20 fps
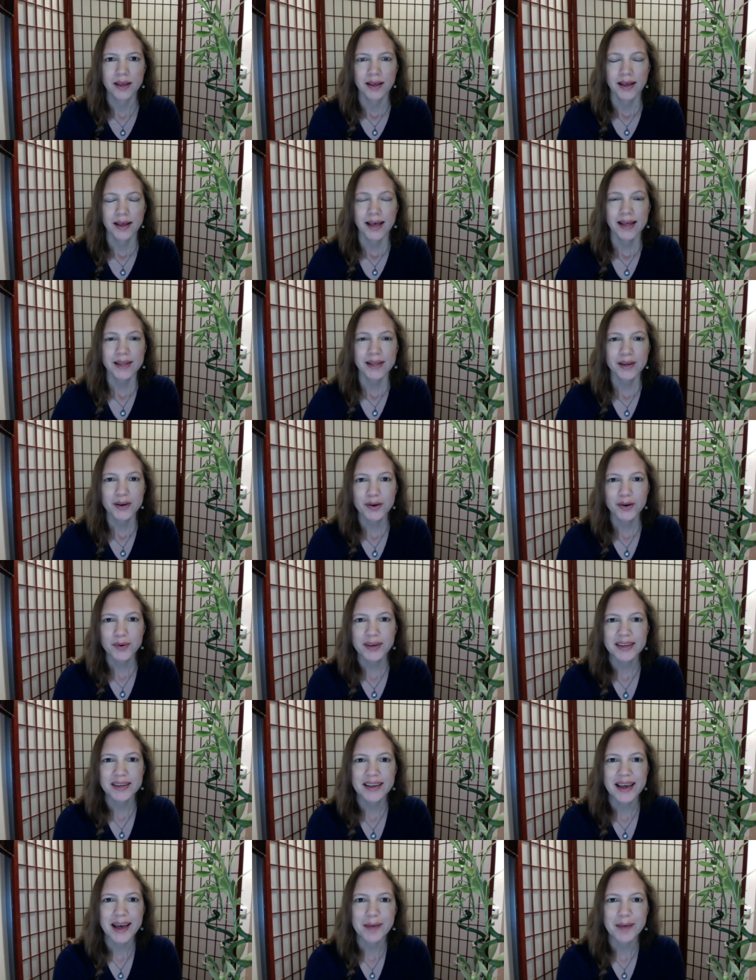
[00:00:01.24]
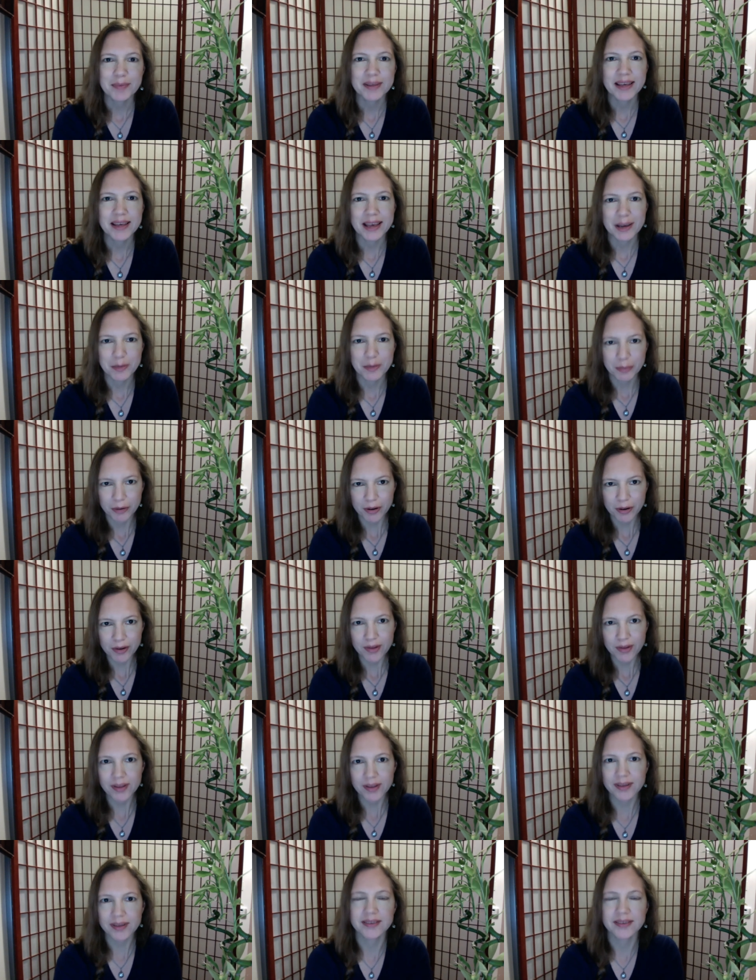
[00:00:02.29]
Hello and happy April.
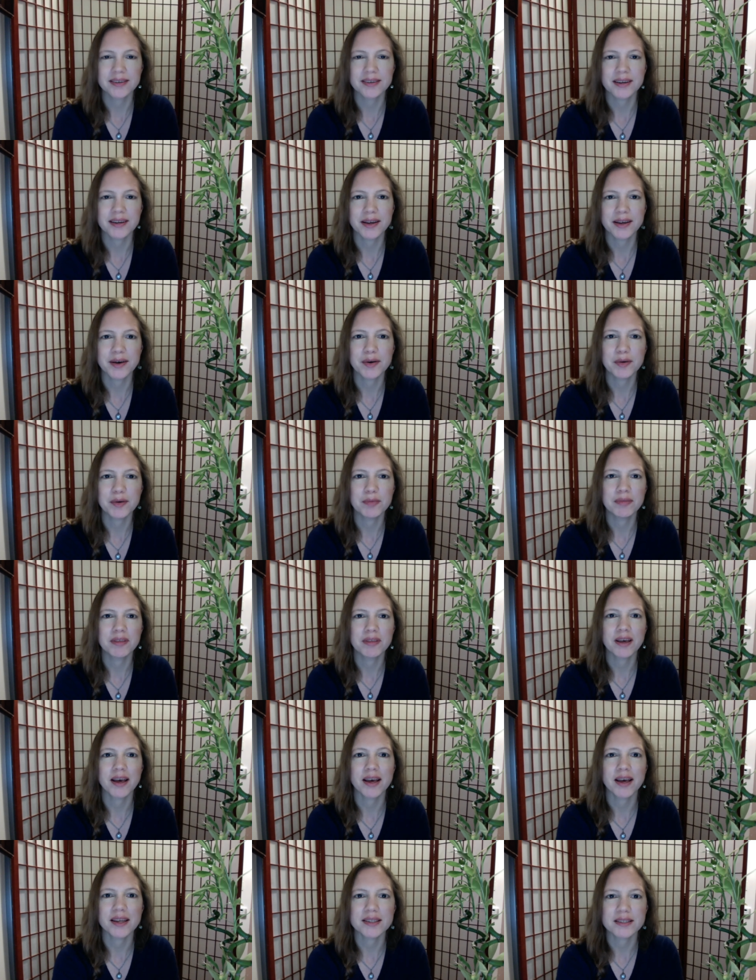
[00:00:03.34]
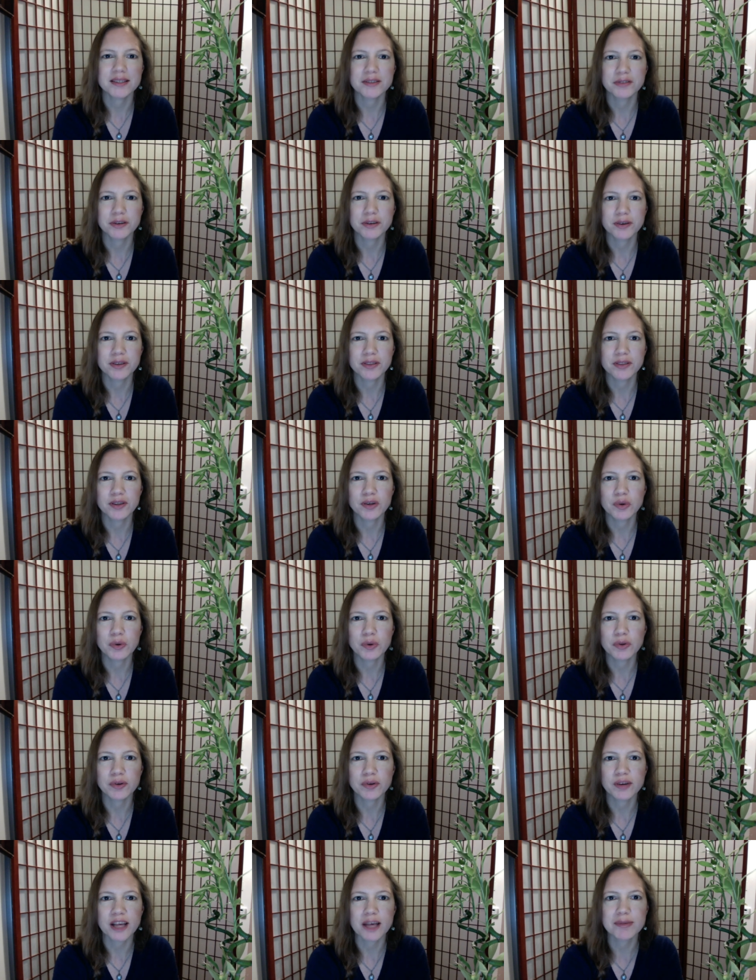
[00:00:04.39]
I hope that if you're in the
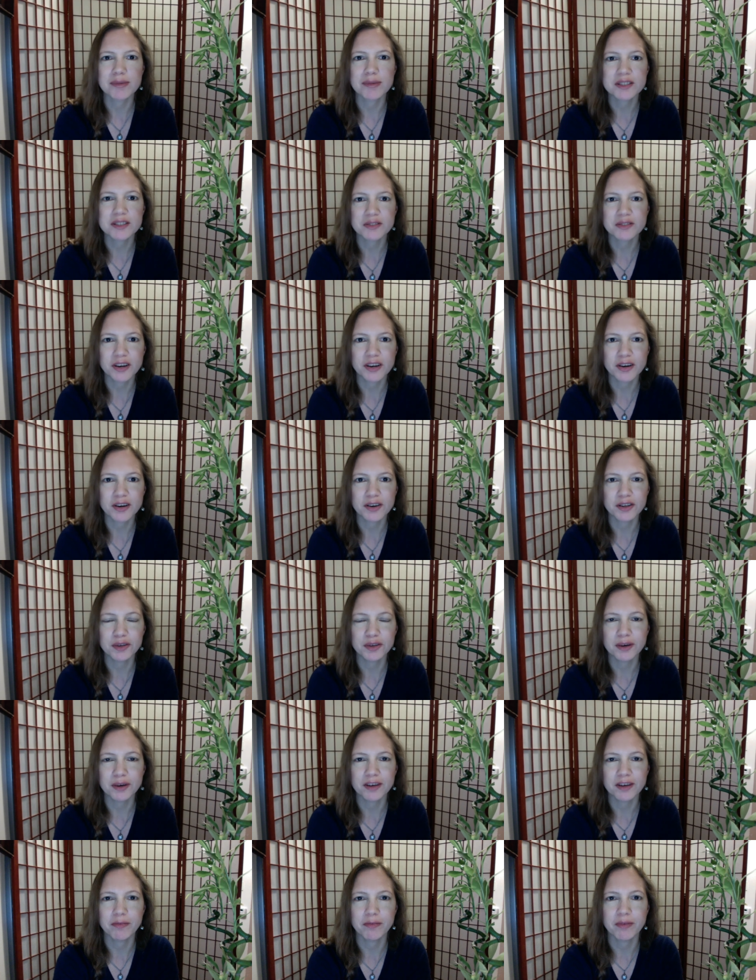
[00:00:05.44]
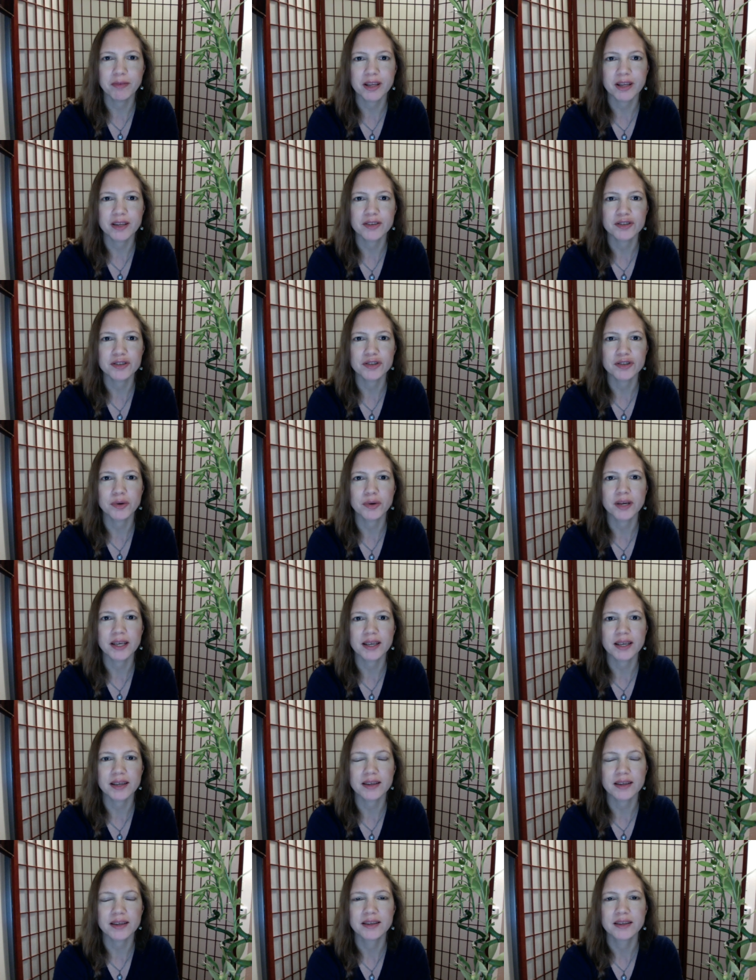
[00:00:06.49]
Northern Hemisphere, you have been
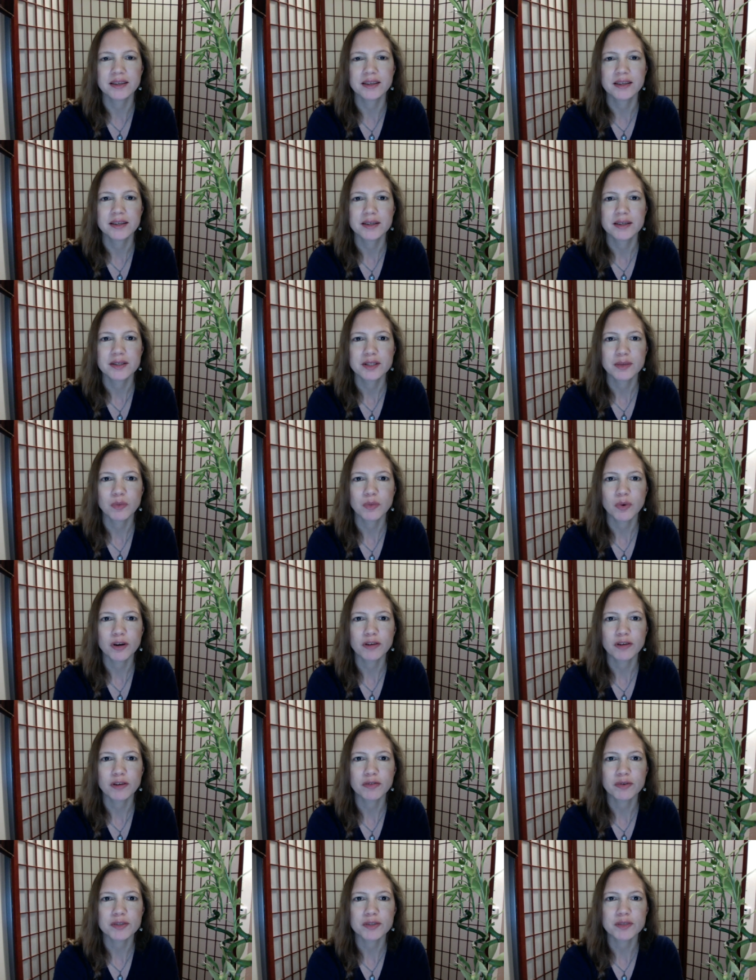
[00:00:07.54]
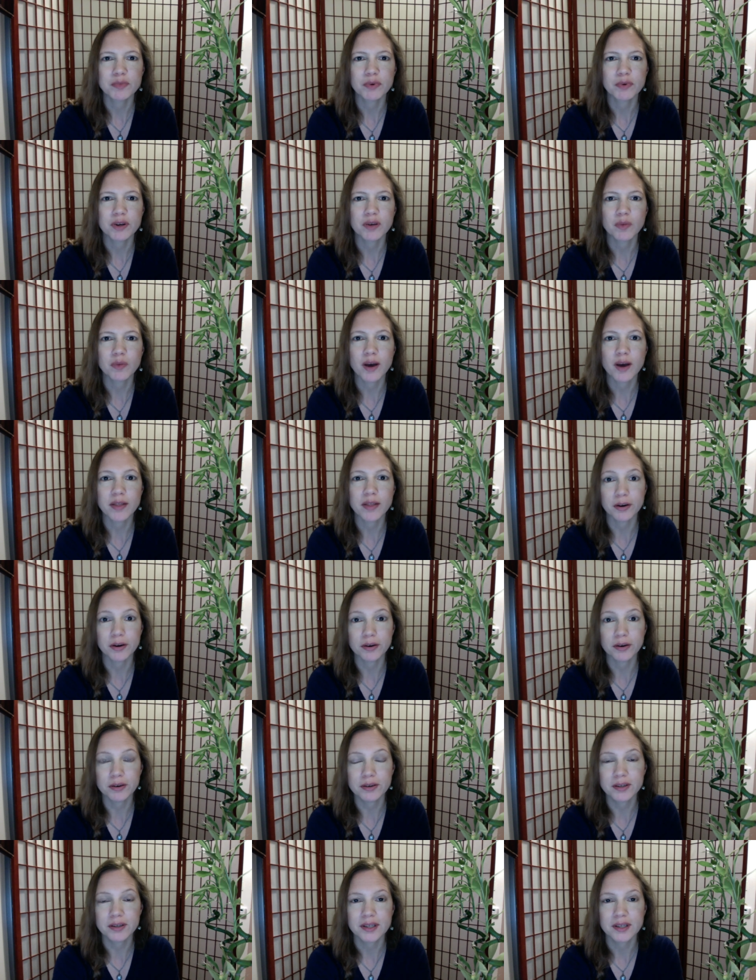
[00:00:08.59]
enjoying some wonderful spring weather.